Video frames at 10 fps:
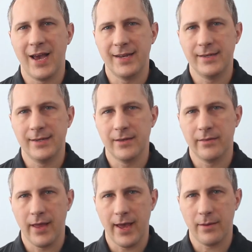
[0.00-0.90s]
idea
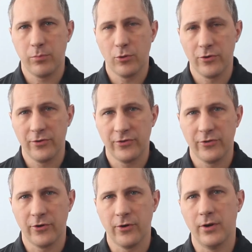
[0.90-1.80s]
that
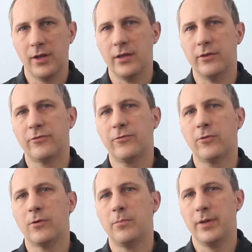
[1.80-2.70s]
portraiture is
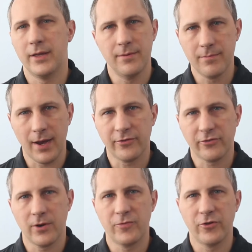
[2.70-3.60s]
forbidden by
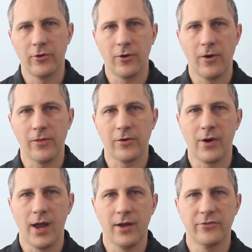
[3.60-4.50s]
Scripture on the
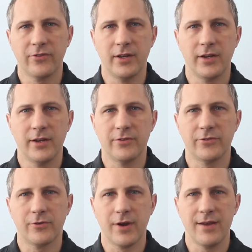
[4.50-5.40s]
grounds that it
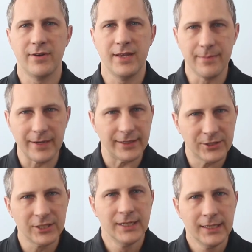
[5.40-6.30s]
is a graven
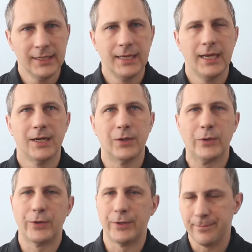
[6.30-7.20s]
image,
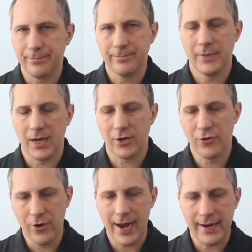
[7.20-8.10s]
or
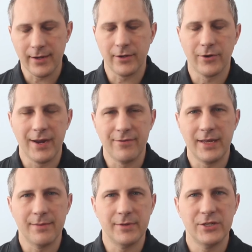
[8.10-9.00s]
creating a graven
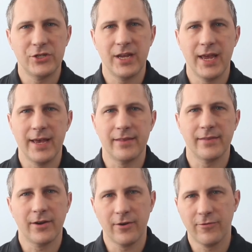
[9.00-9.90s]
image, and
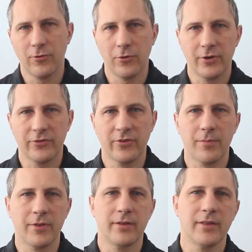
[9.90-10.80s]
that therefore it's
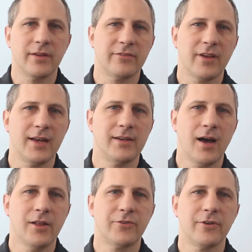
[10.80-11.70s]
something that's
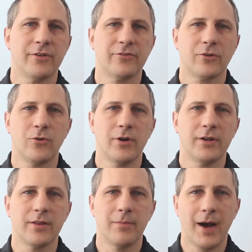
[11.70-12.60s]
idolatrous
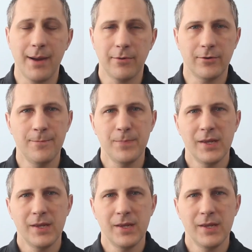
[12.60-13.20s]
according to the Bible.